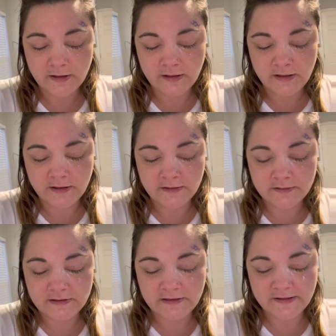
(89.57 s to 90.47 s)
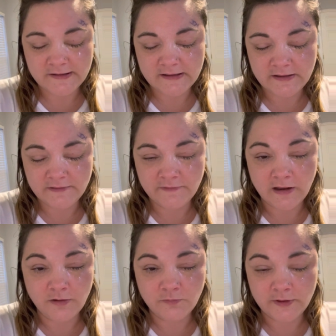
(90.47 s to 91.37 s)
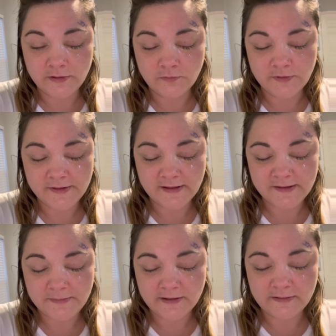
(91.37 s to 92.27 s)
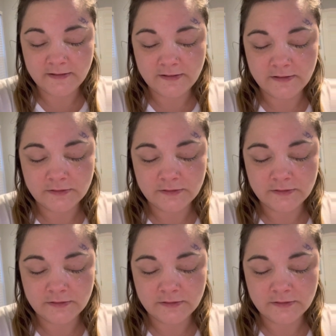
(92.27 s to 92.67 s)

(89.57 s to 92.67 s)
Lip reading: and he said he found what was expected.